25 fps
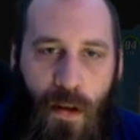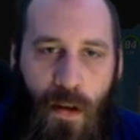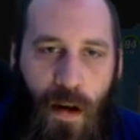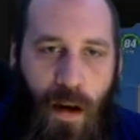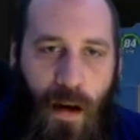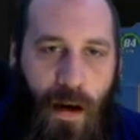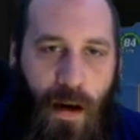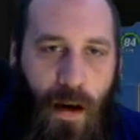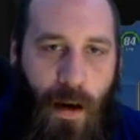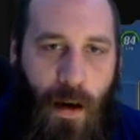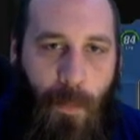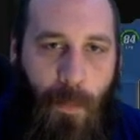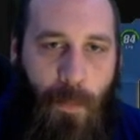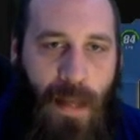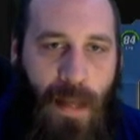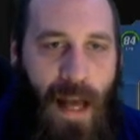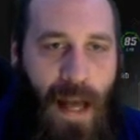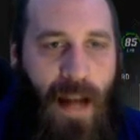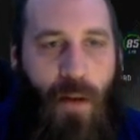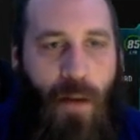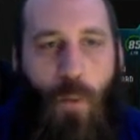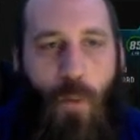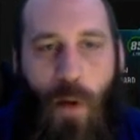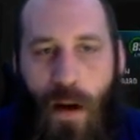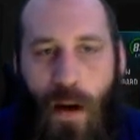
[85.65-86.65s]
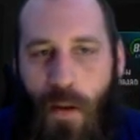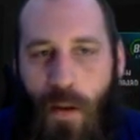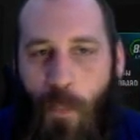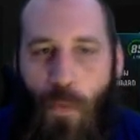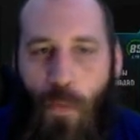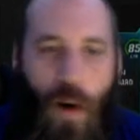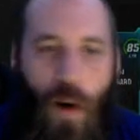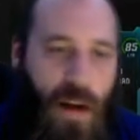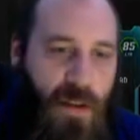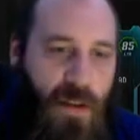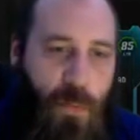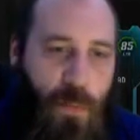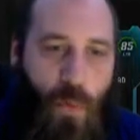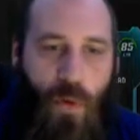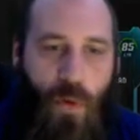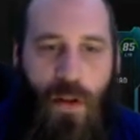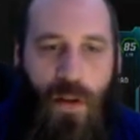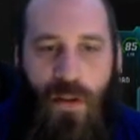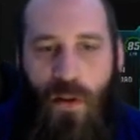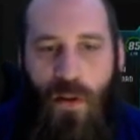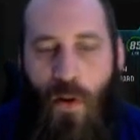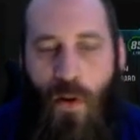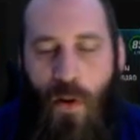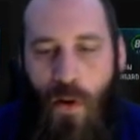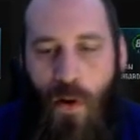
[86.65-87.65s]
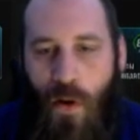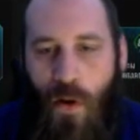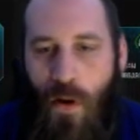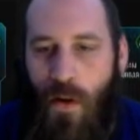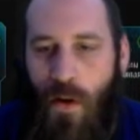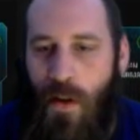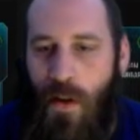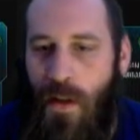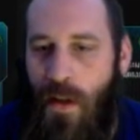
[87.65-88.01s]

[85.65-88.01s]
kind of where the price points are